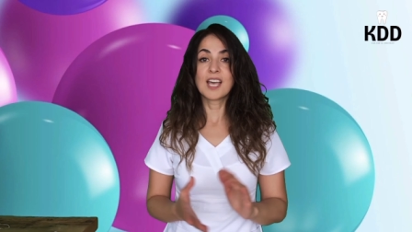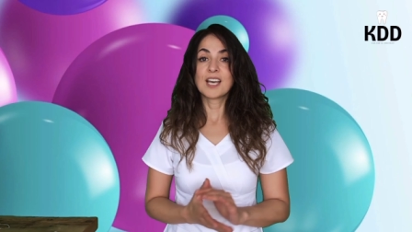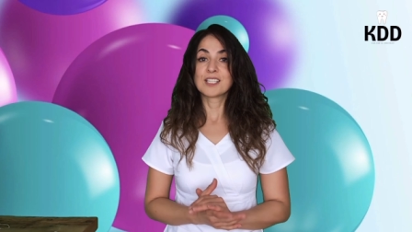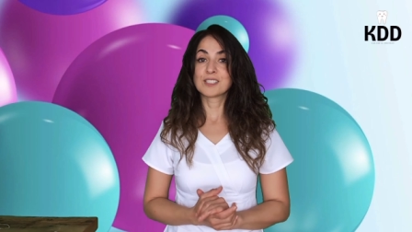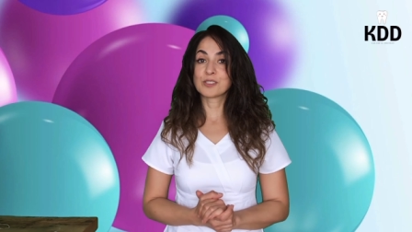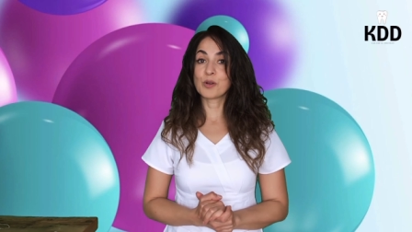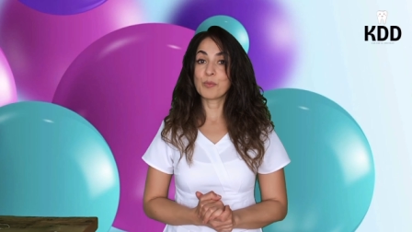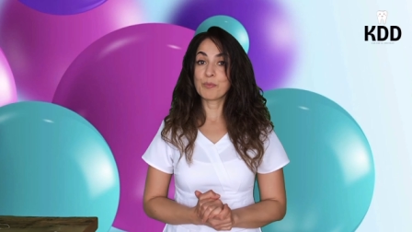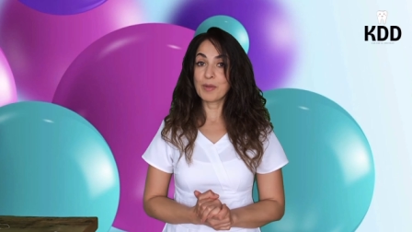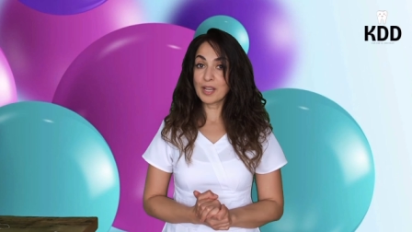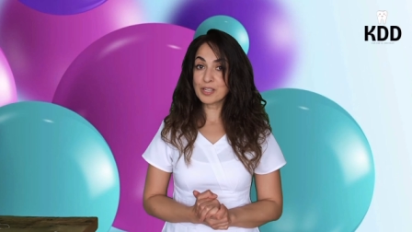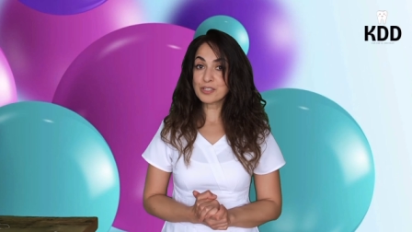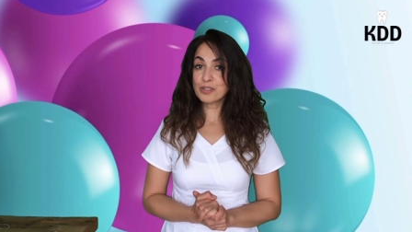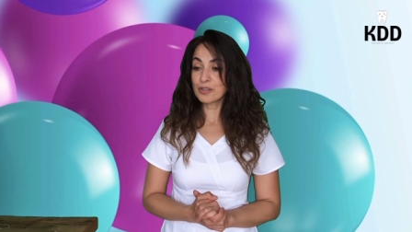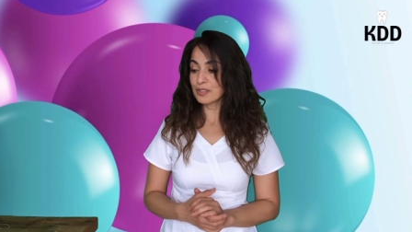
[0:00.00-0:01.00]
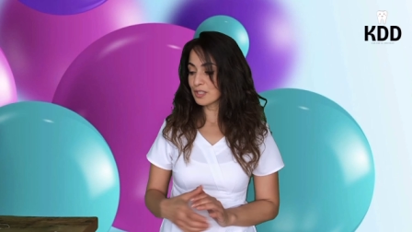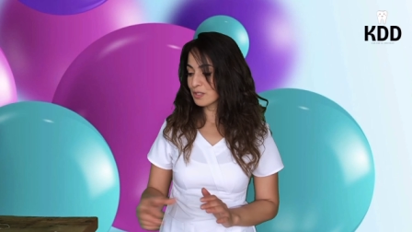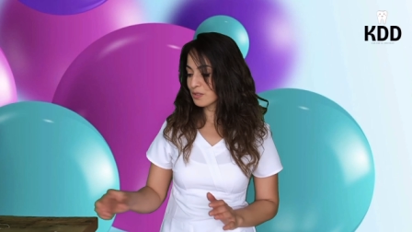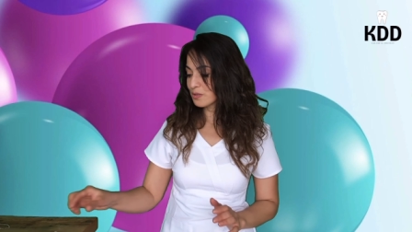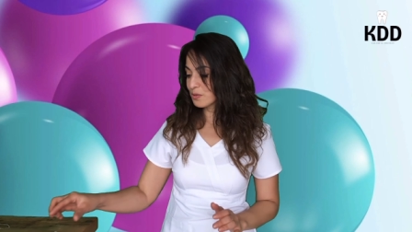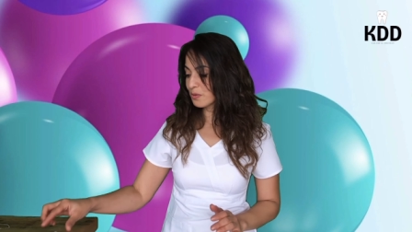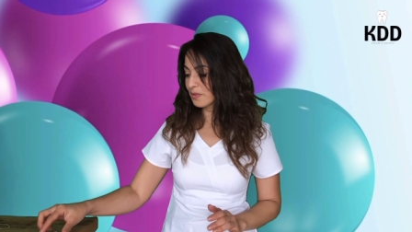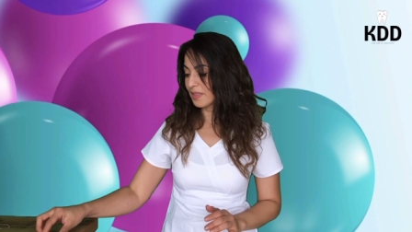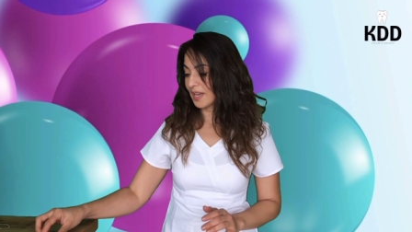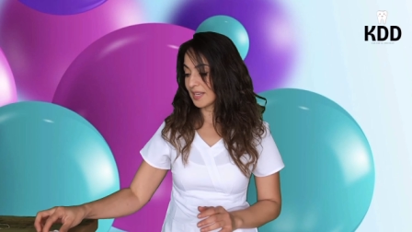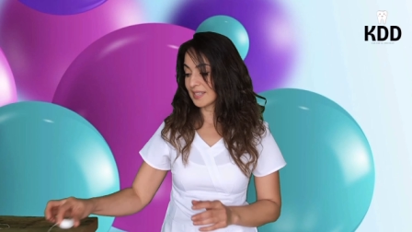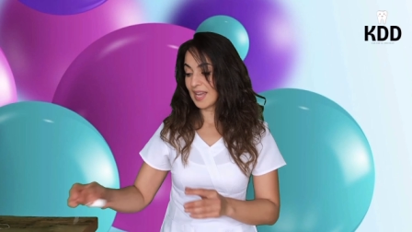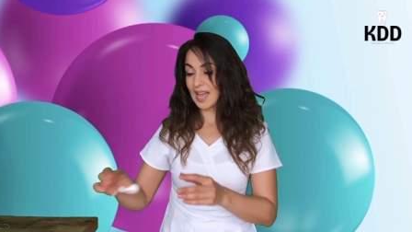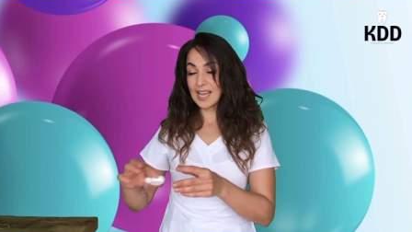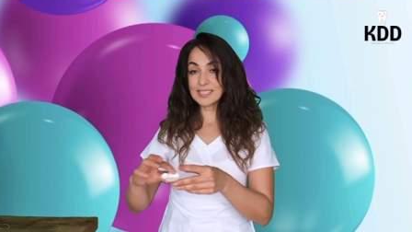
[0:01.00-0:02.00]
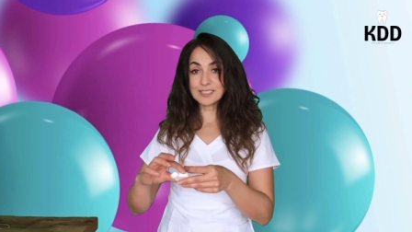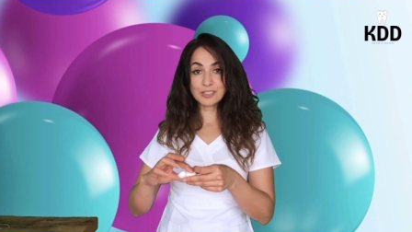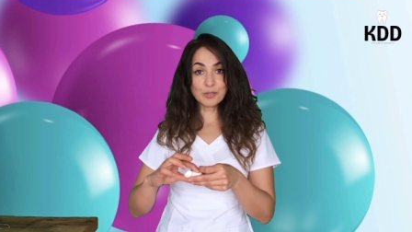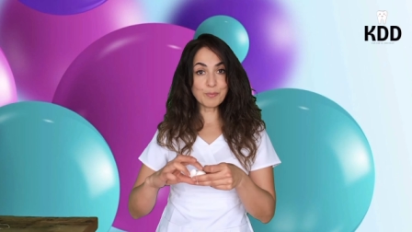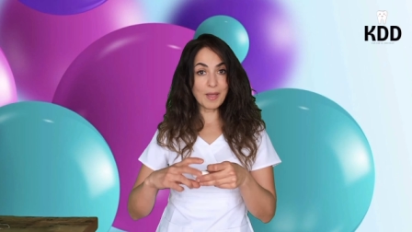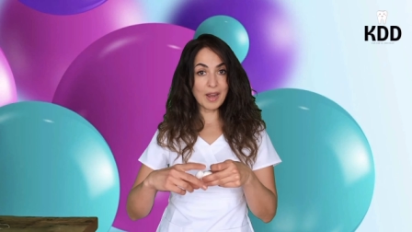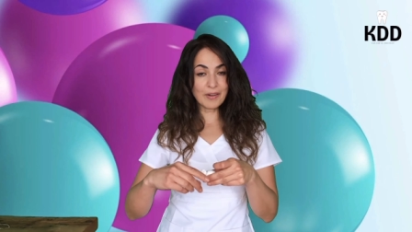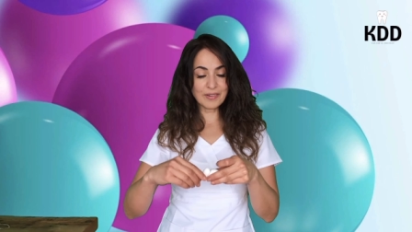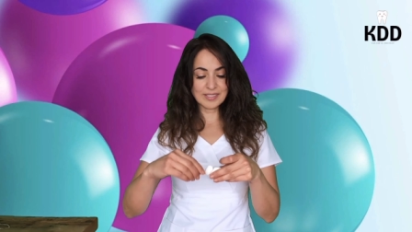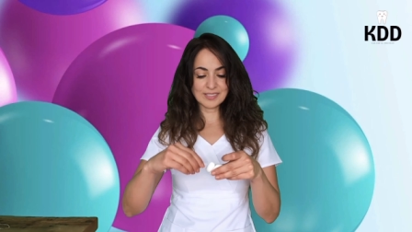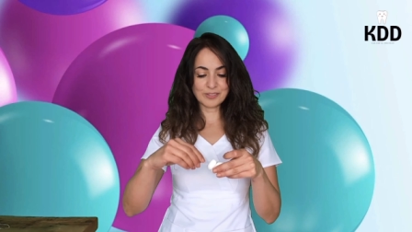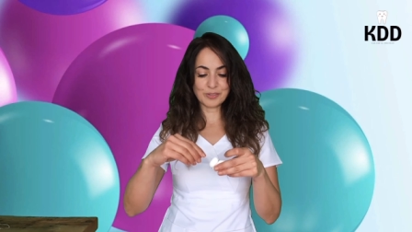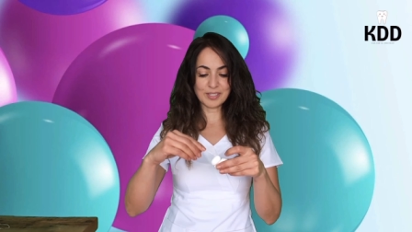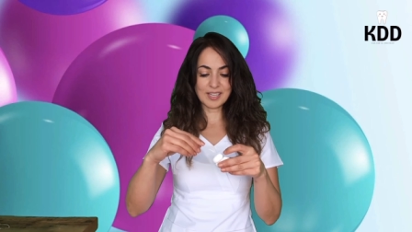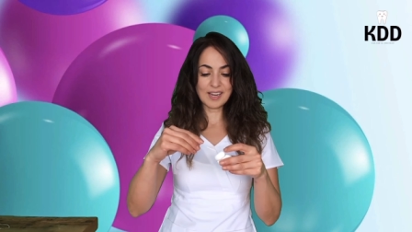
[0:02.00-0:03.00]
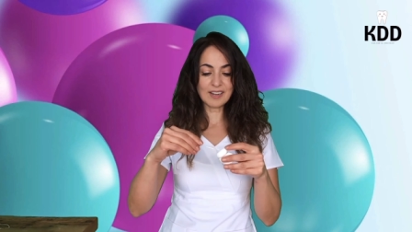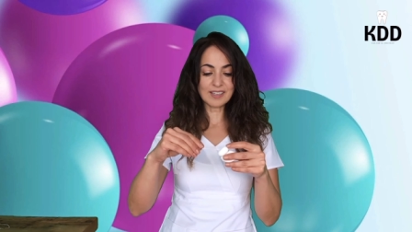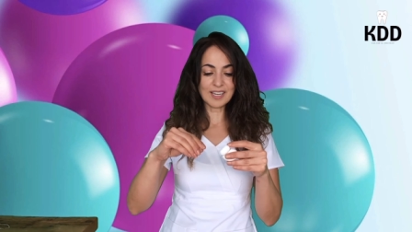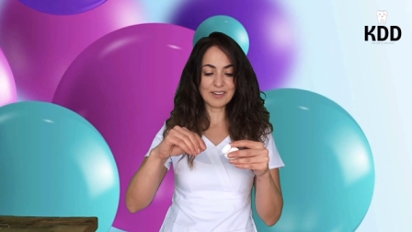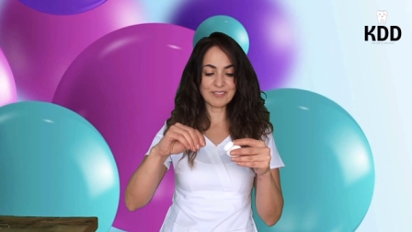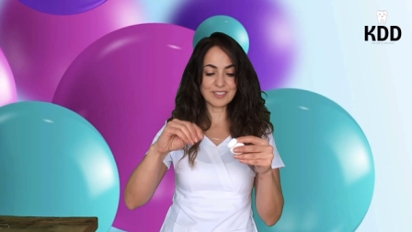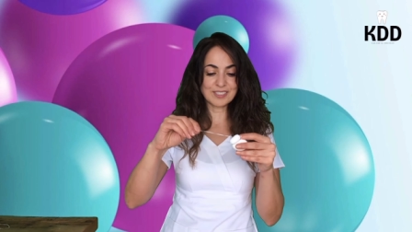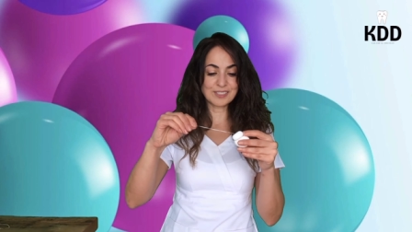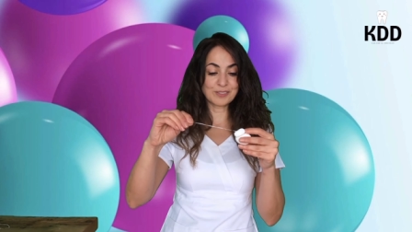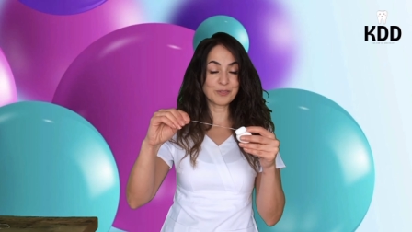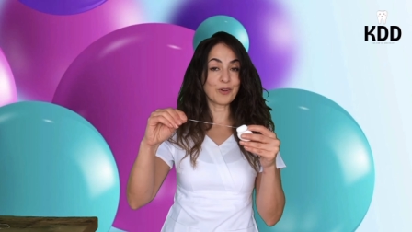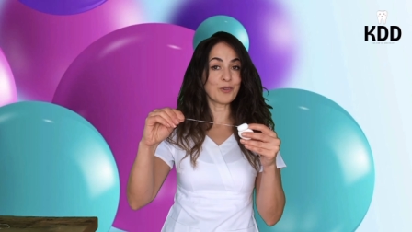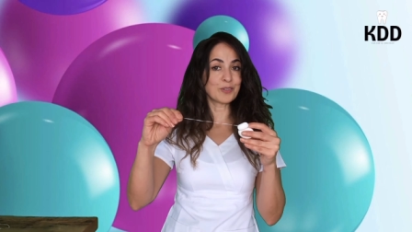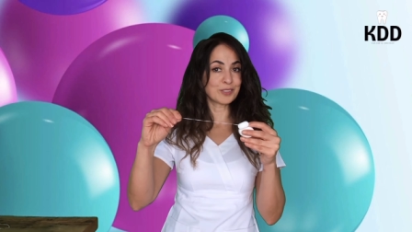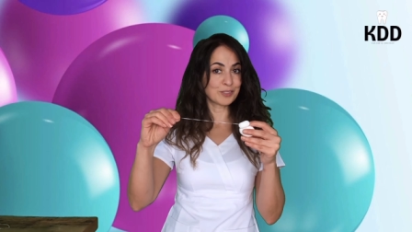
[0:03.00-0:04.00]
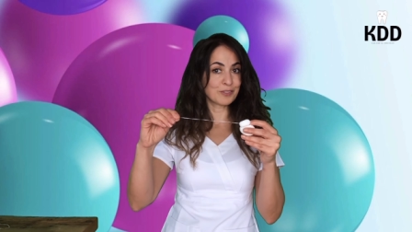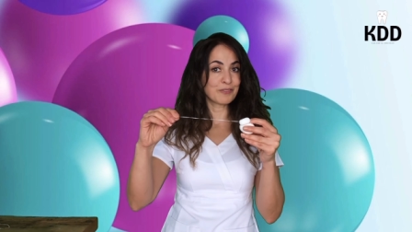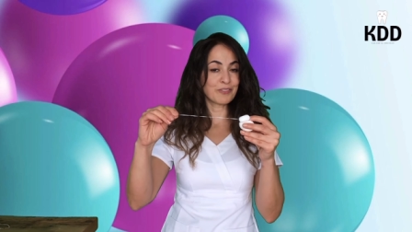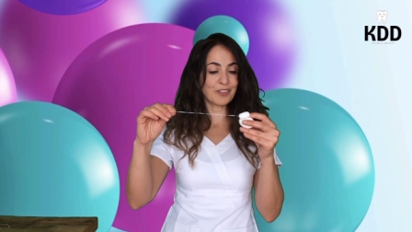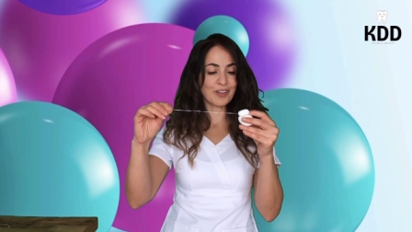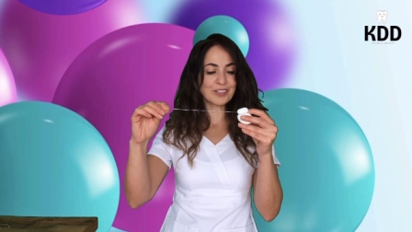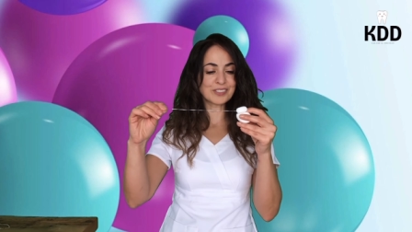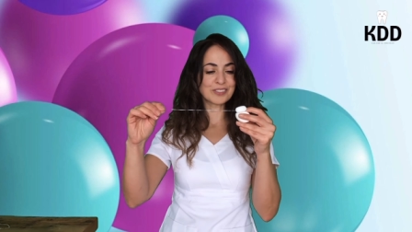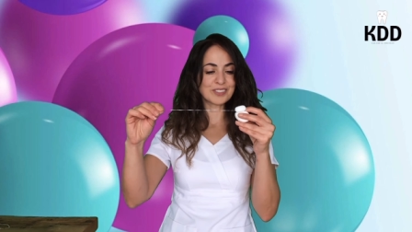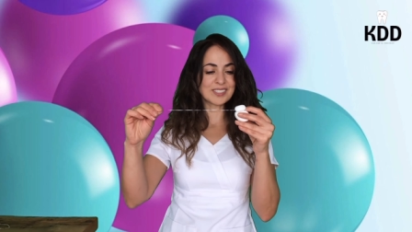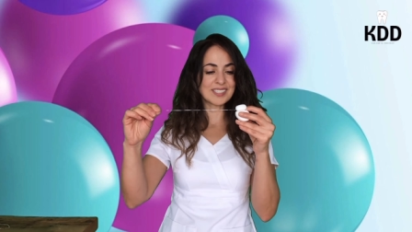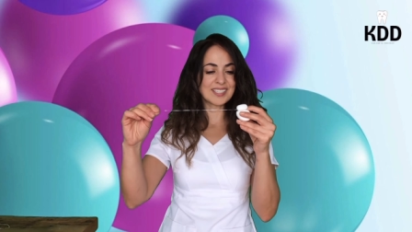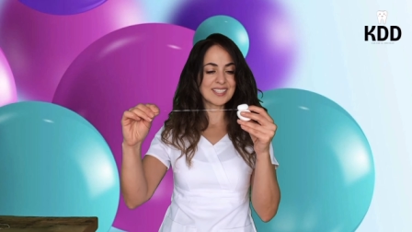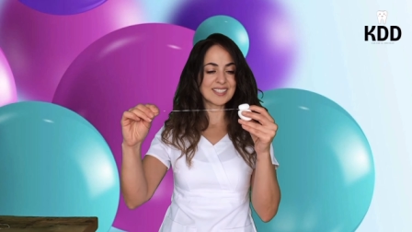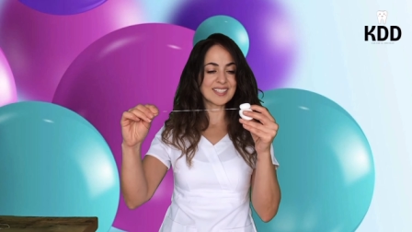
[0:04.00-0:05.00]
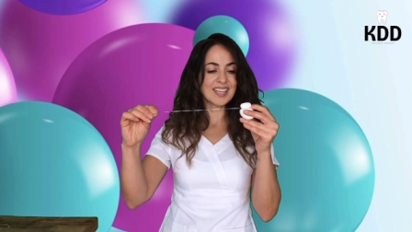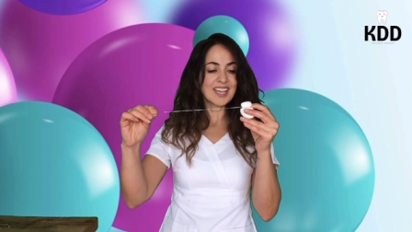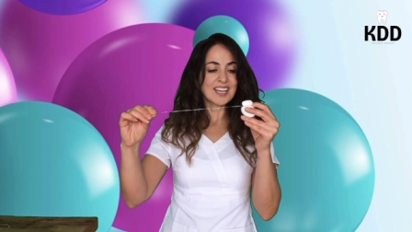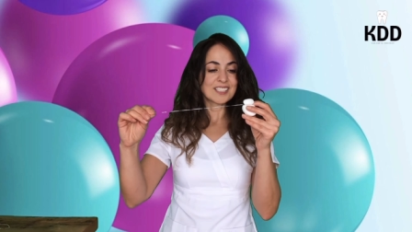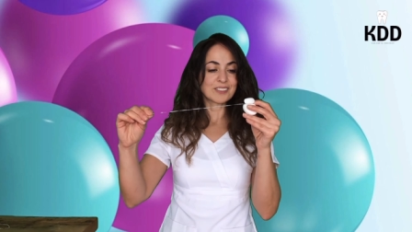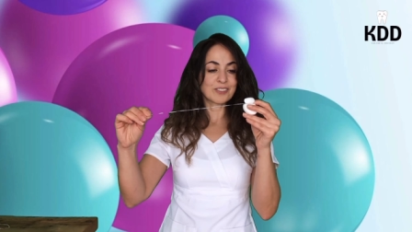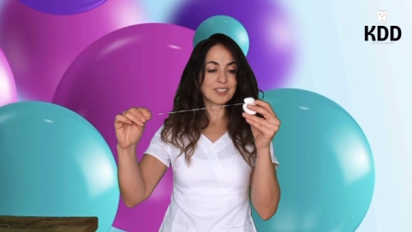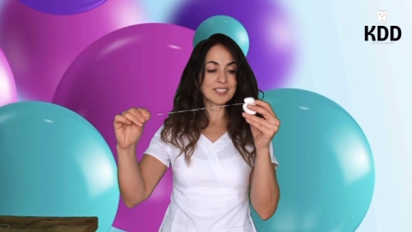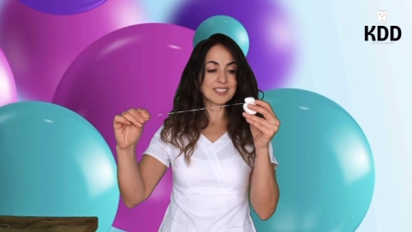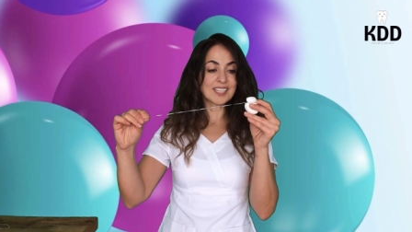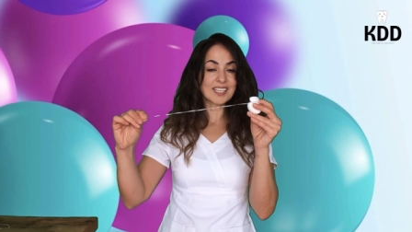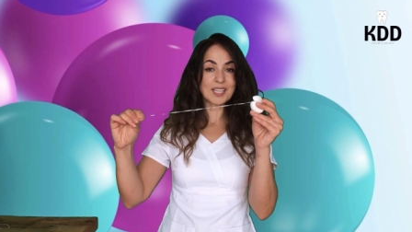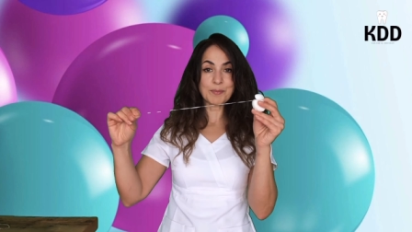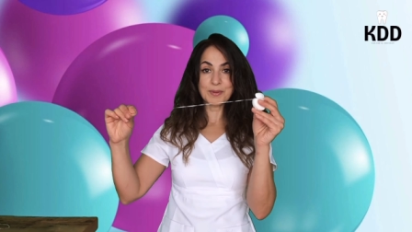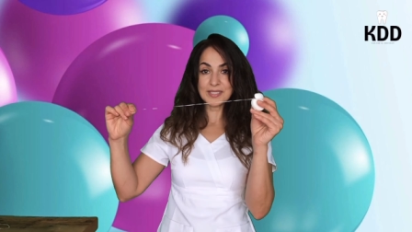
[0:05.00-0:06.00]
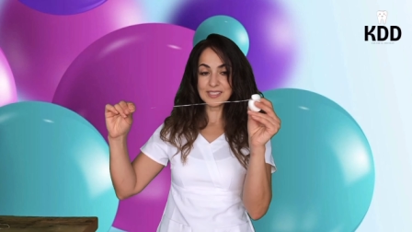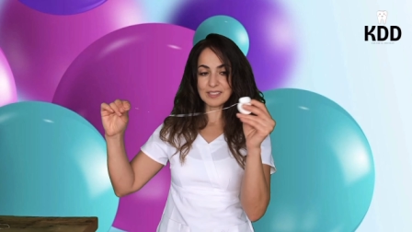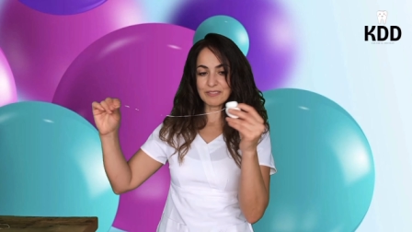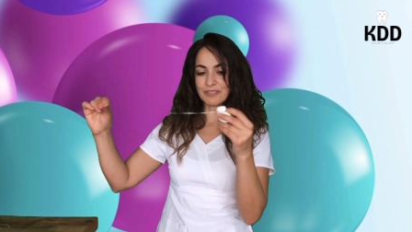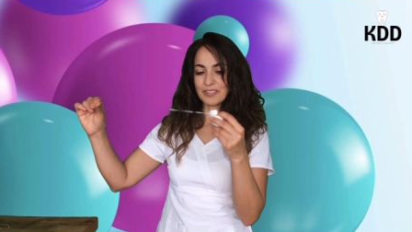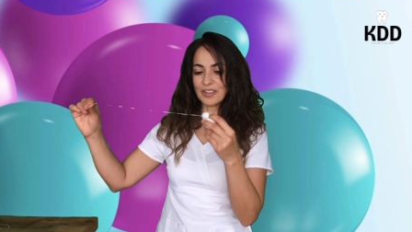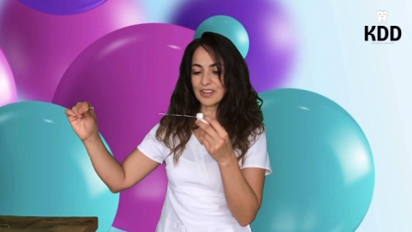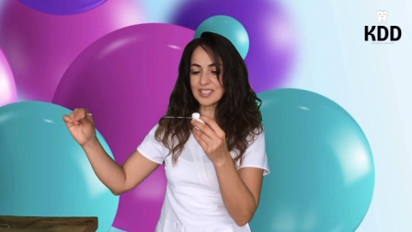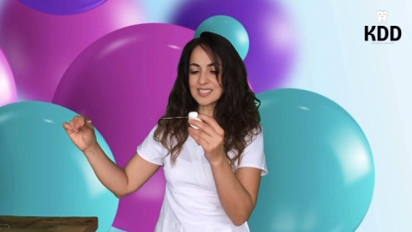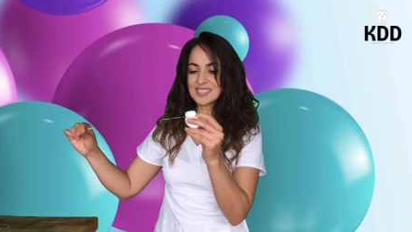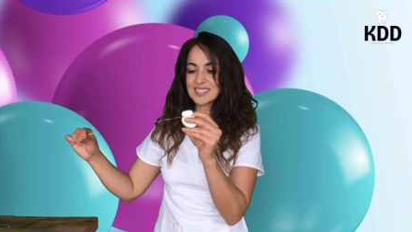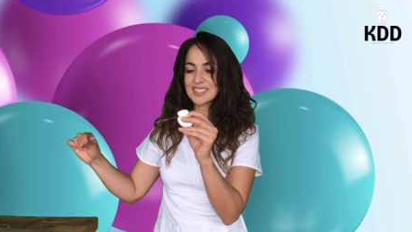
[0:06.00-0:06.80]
So make sure you do that. Ask your parents or caregivers to also floss your teeth. So you take a piece of floss,